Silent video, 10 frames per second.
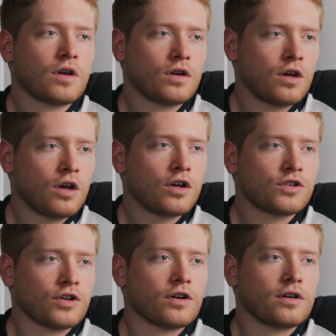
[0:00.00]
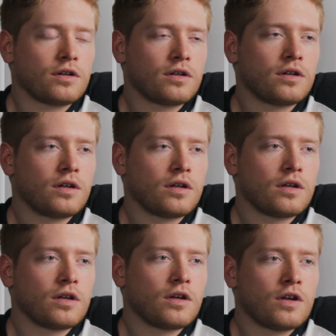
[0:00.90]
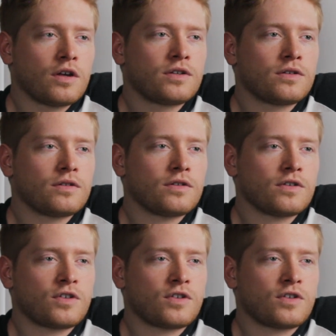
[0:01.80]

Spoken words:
real because it's outside of natural. So